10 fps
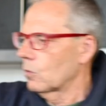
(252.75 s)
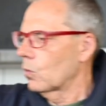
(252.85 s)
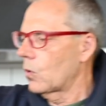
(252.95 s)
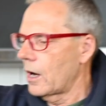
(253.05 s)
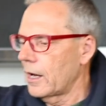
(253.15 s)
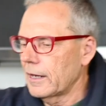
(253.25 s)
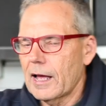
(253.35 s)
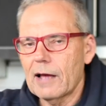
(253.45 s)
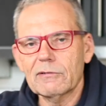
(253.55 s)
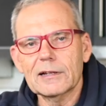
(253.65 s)
why
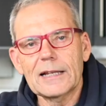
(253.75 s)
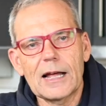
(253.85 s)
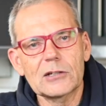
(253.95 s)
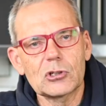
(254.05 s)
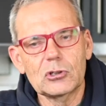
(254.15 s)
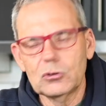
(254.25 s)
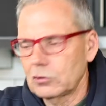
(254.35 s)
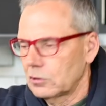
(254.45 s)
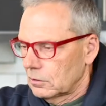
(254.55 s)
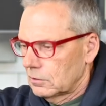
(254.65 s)
have a larger
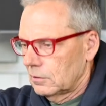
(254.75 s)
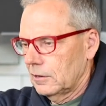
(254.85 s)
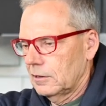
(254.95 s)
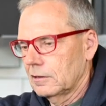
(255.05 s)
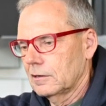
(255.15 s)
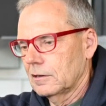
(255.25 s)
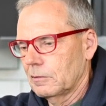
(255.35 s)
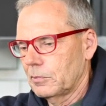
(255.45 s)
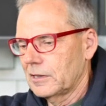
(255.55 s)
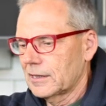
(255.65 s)
unit? And
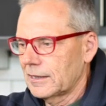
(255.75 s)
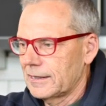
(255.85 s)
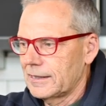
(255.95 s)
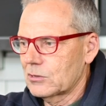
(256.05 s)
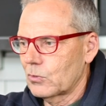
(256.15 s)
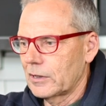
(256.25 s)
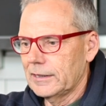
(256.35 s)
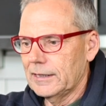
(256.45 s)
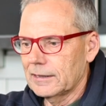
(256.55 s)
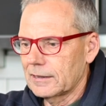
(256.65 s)
particularly this one
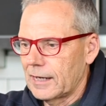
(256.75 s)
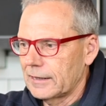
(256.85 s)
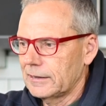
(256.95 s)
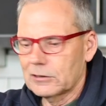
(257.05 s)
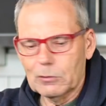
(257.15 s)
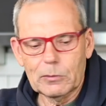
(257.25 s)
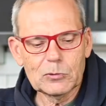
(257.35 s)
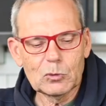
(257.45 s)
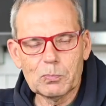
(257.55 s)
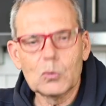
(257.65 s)
here, the
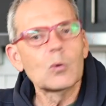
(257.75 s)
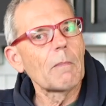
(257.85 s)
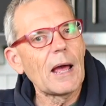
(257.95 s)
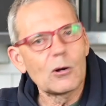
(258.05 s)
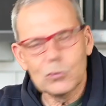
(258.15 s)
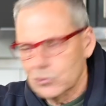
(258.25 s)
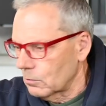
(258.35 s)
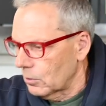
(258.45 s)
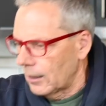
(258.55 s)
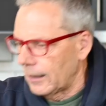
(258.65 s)
uninterruptible power
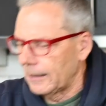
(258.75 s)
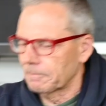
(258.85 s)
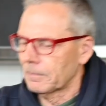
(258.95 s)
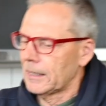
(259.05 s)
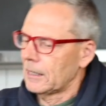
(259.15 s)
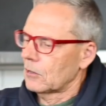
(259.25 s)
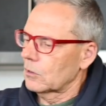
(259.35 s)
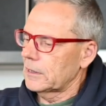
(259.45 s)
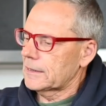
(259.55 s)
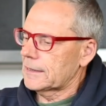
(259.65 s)
supply.
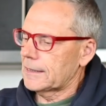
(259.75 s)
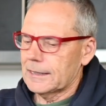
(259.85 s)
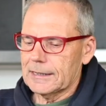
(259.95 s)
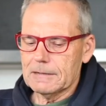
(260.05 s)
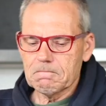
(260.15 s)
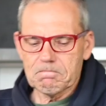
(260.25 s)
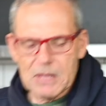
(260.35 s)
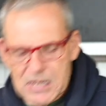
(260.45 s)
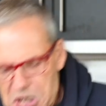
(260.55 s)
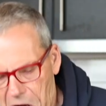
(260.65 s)
Well, let's
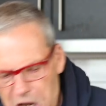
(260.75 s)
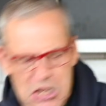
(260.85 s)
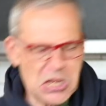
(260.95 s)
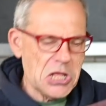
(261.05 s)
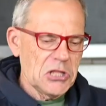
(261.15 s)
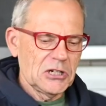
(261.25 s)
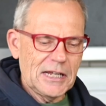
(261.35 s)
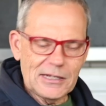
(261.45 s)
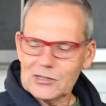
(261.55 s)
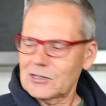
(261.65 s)
clear the
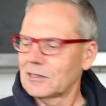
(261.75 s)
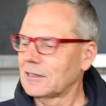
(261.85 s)
desk,